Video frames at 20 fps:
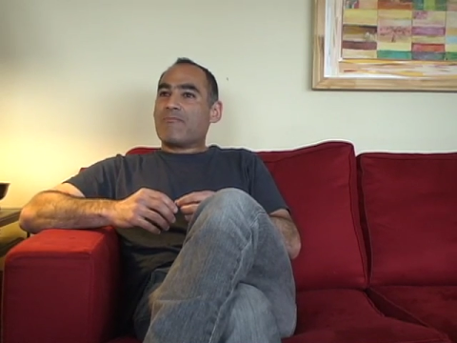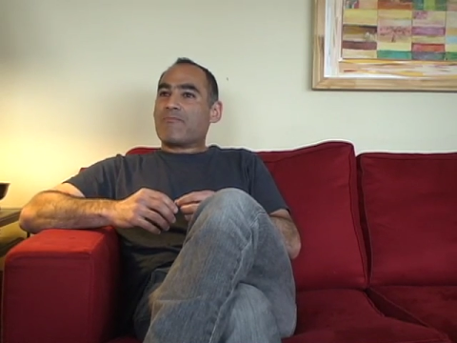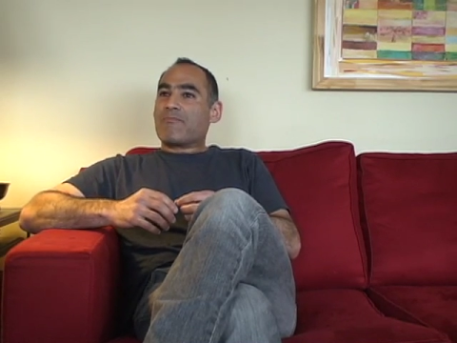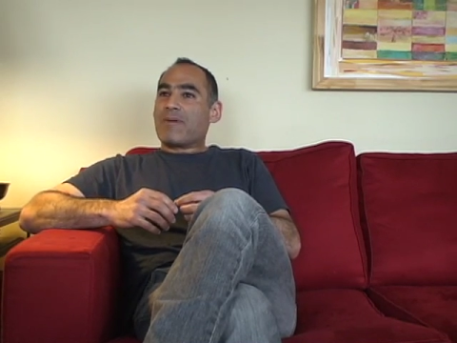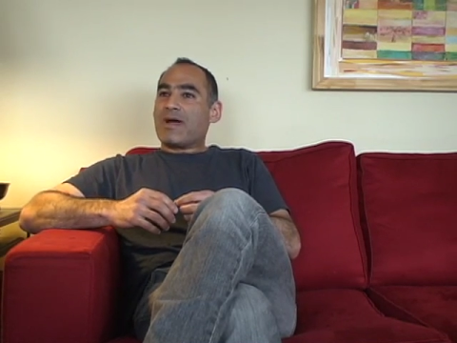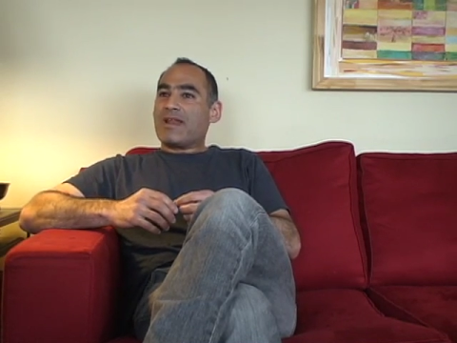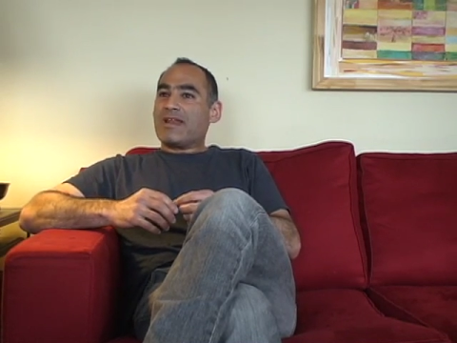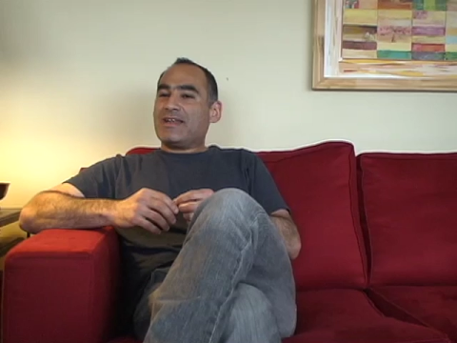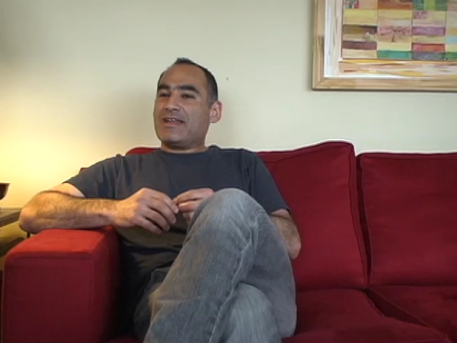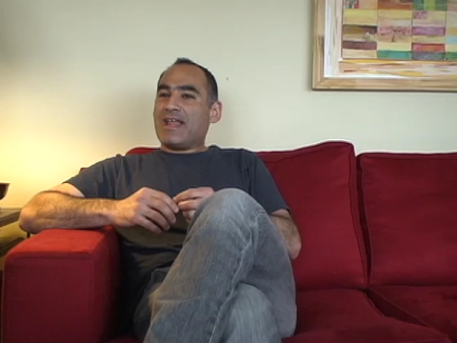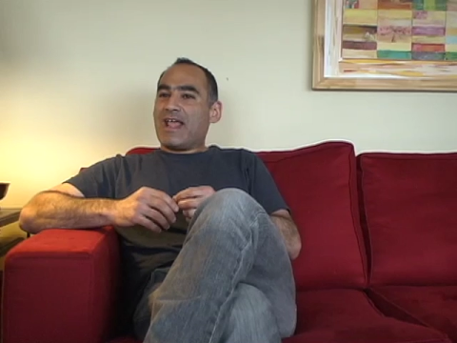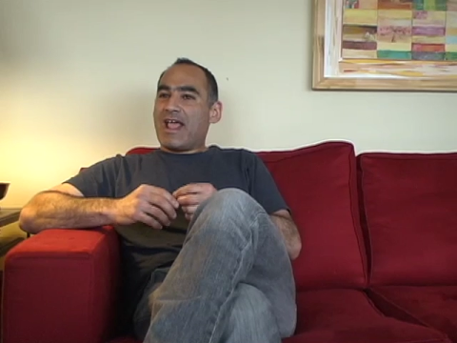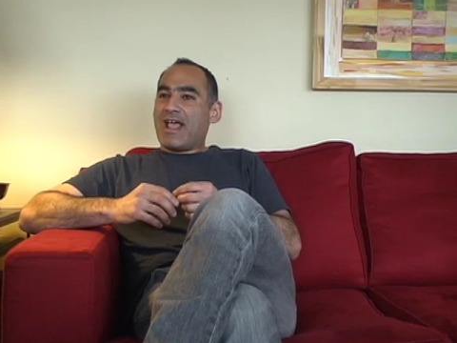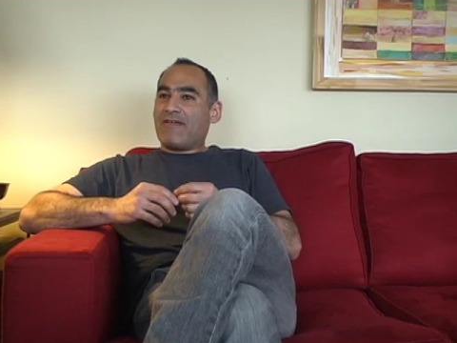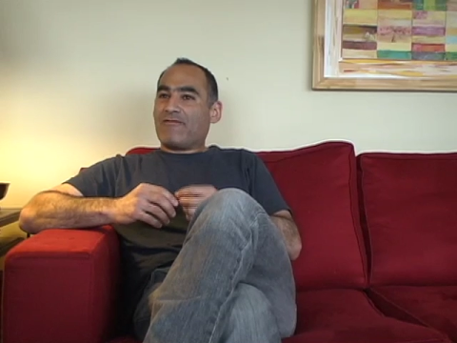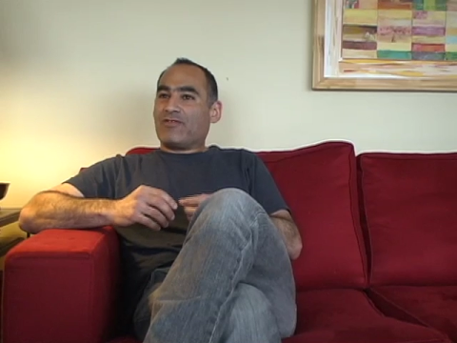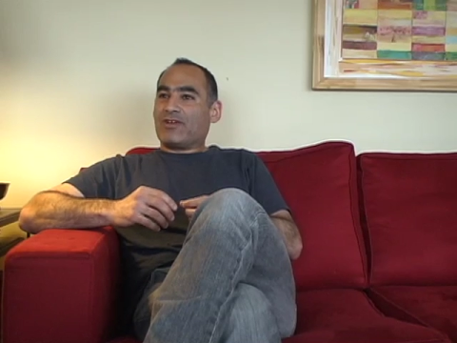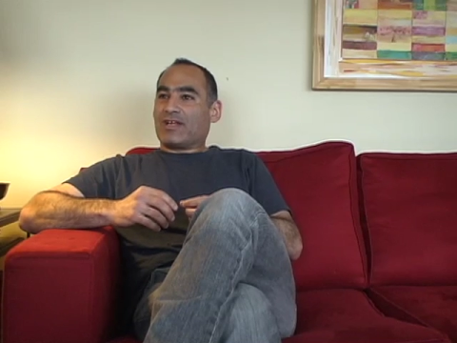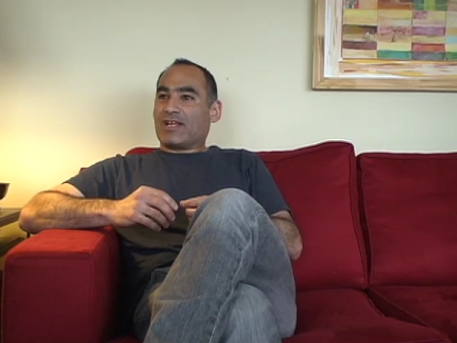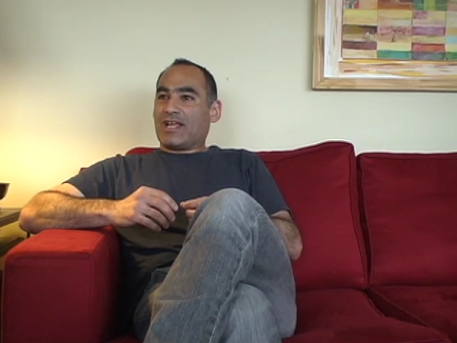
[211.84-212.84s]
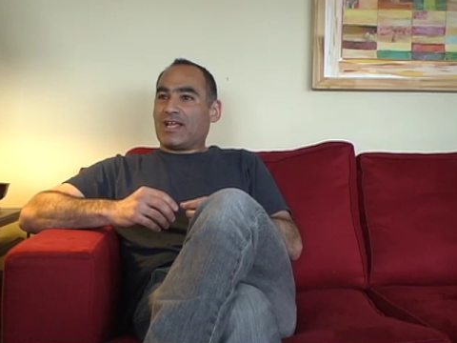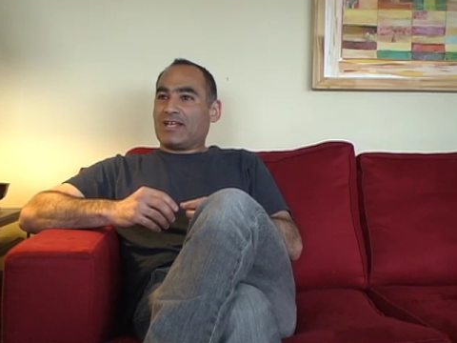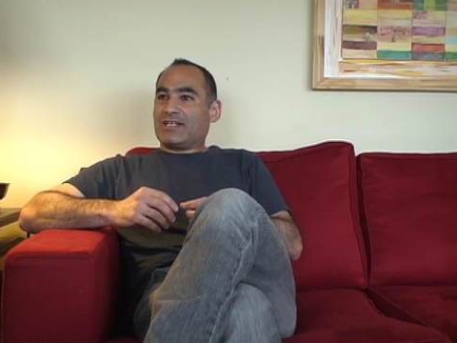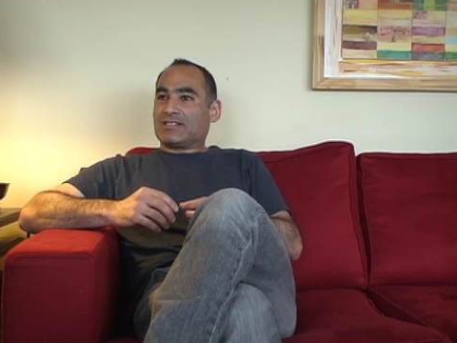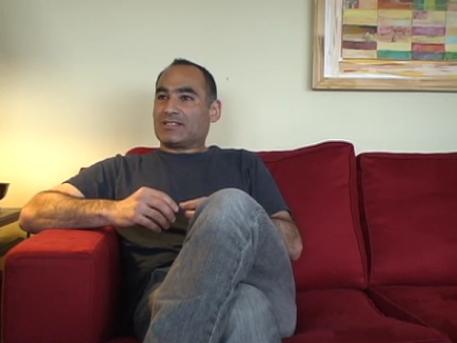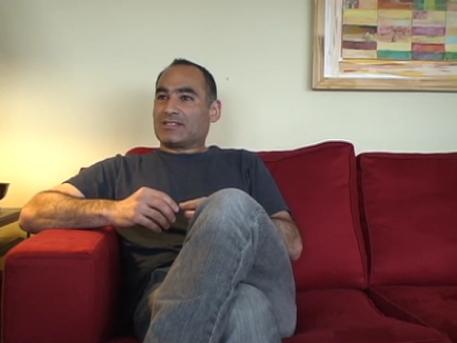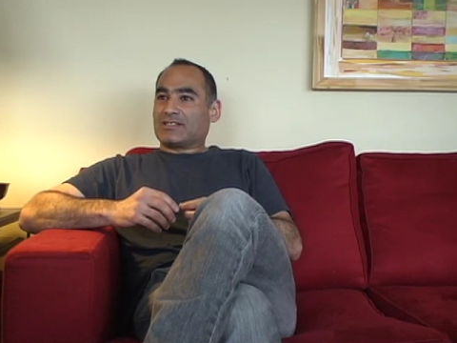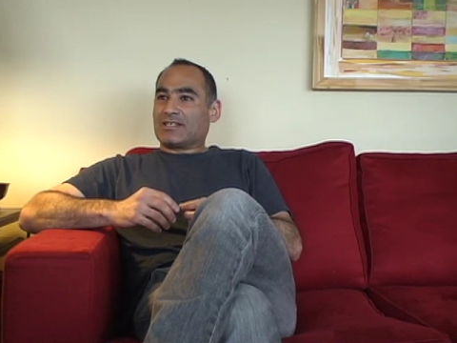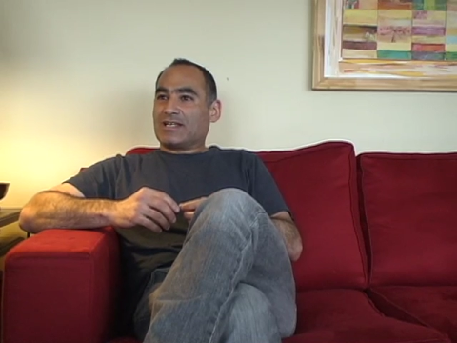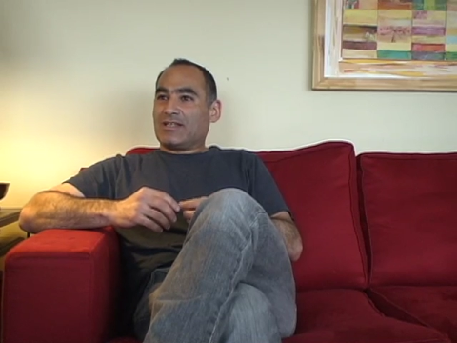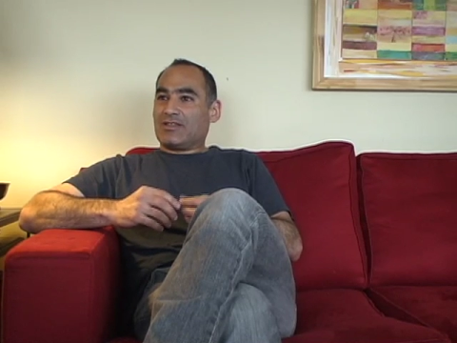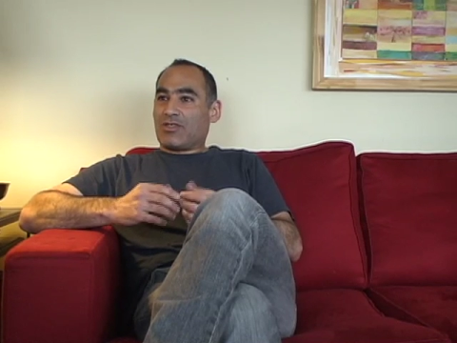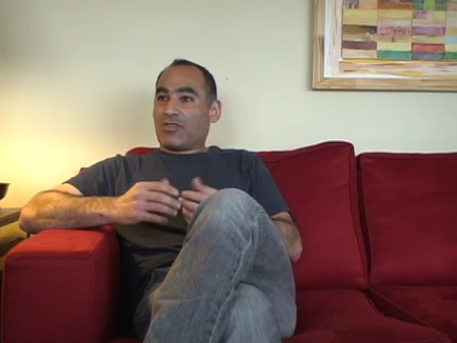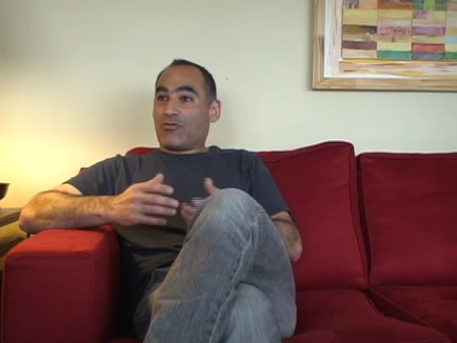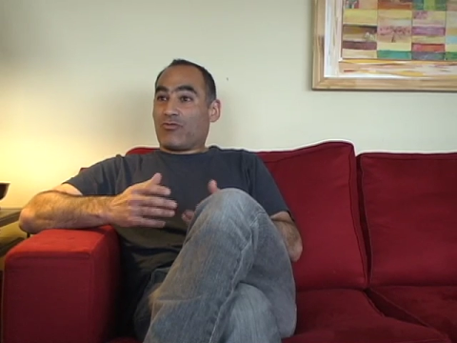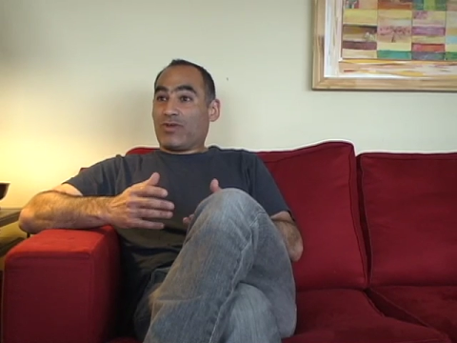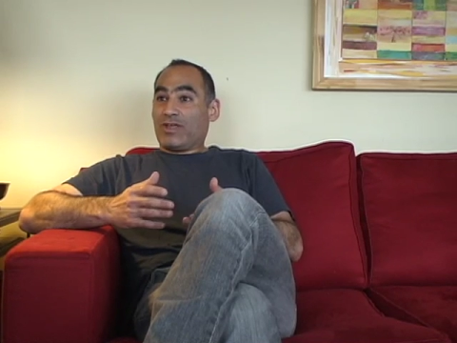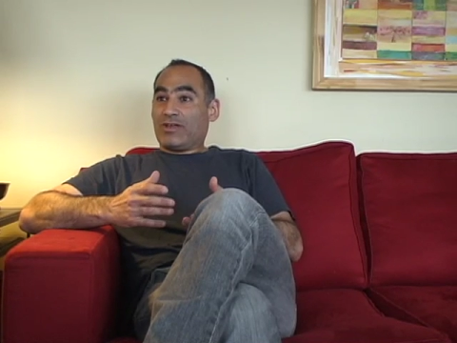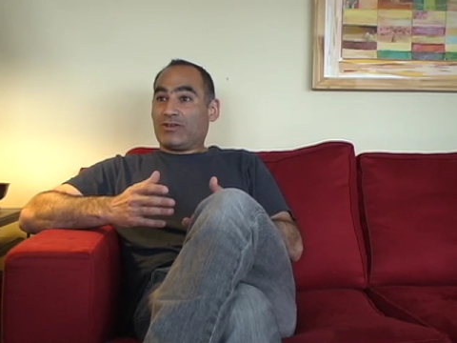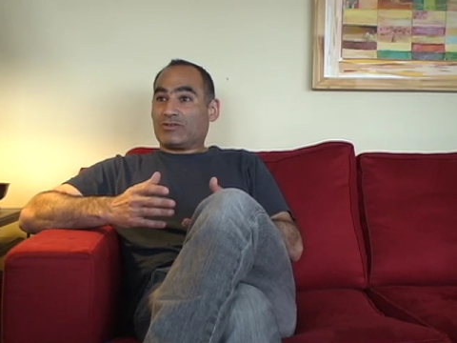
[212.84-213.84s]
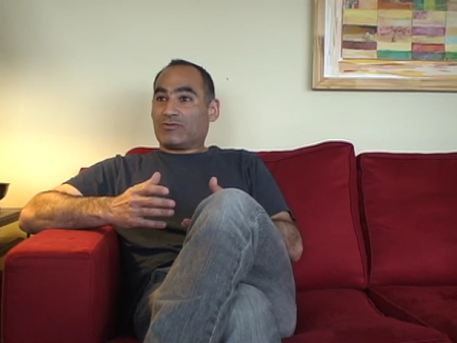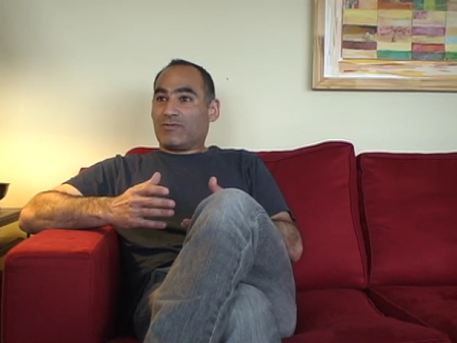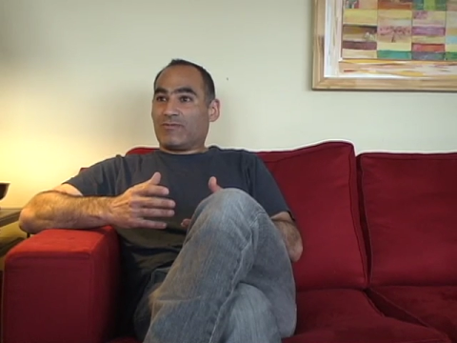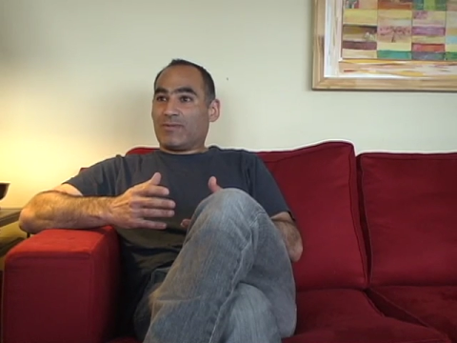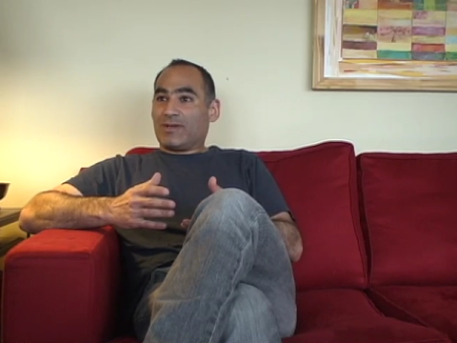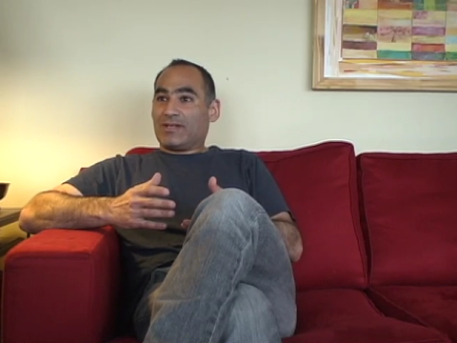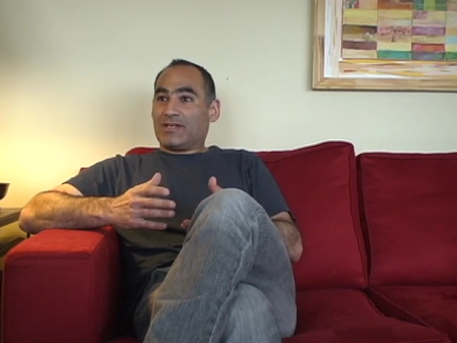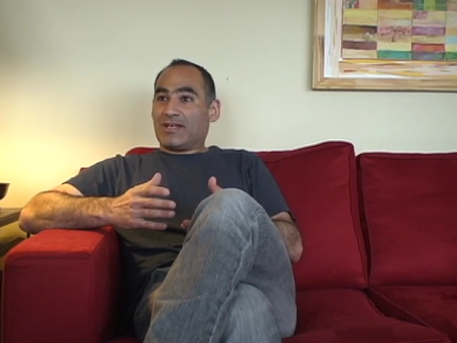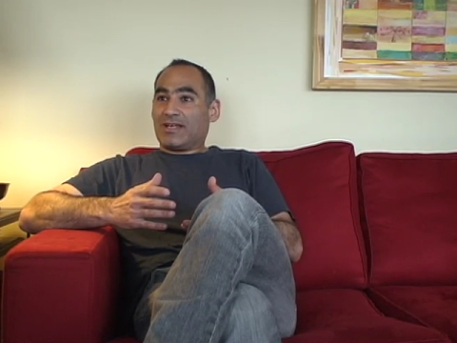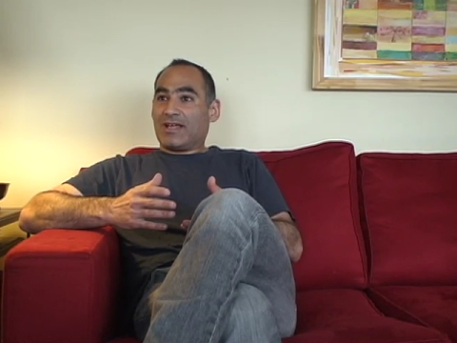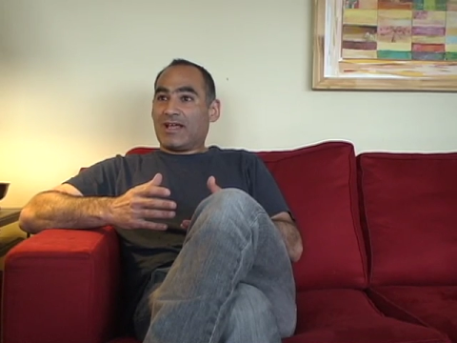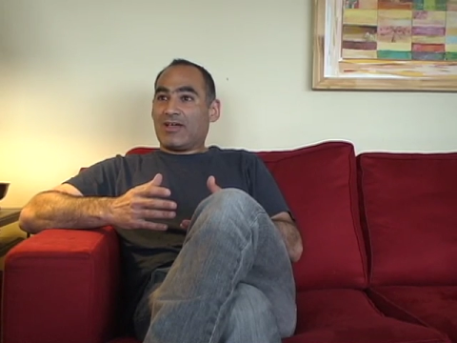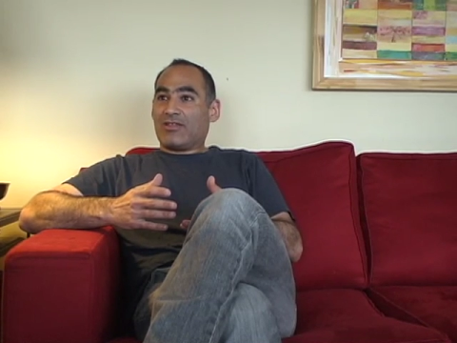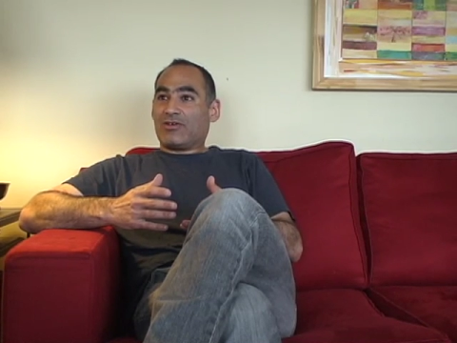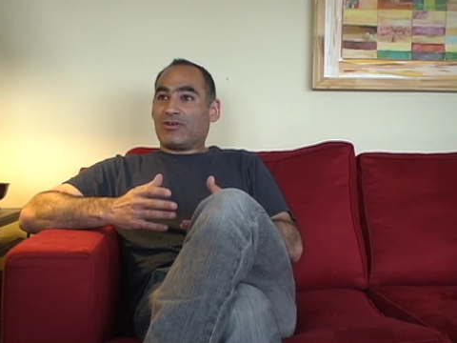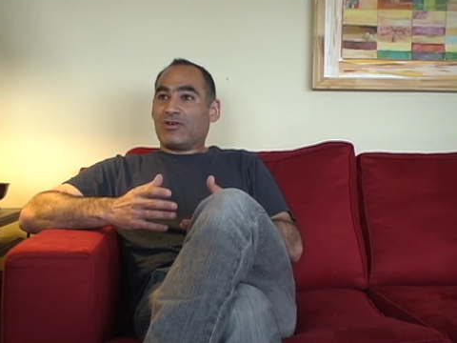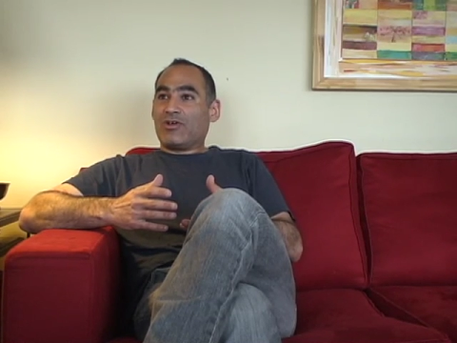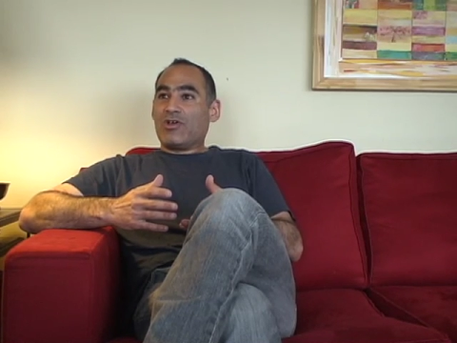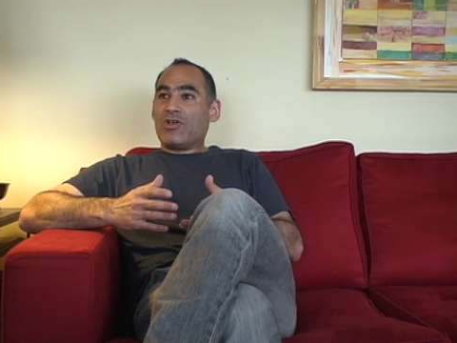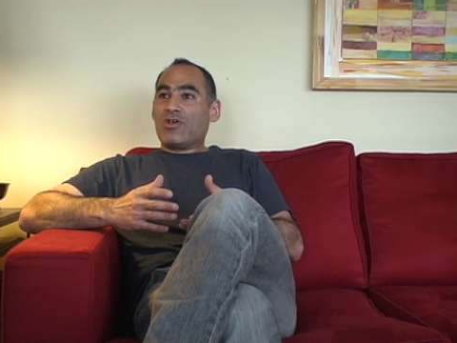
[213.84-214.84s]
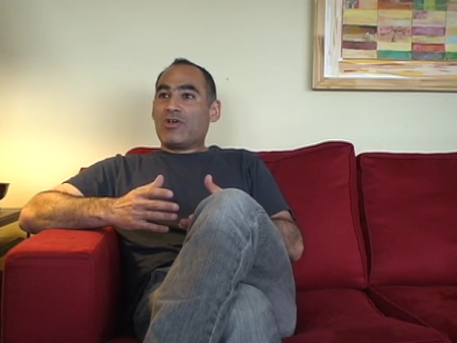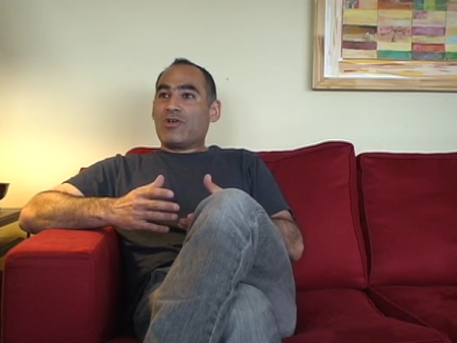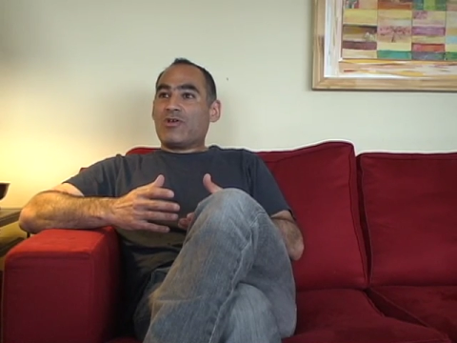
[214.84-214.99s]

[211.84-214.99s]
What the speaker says: But in every case in the 3 years we've been together,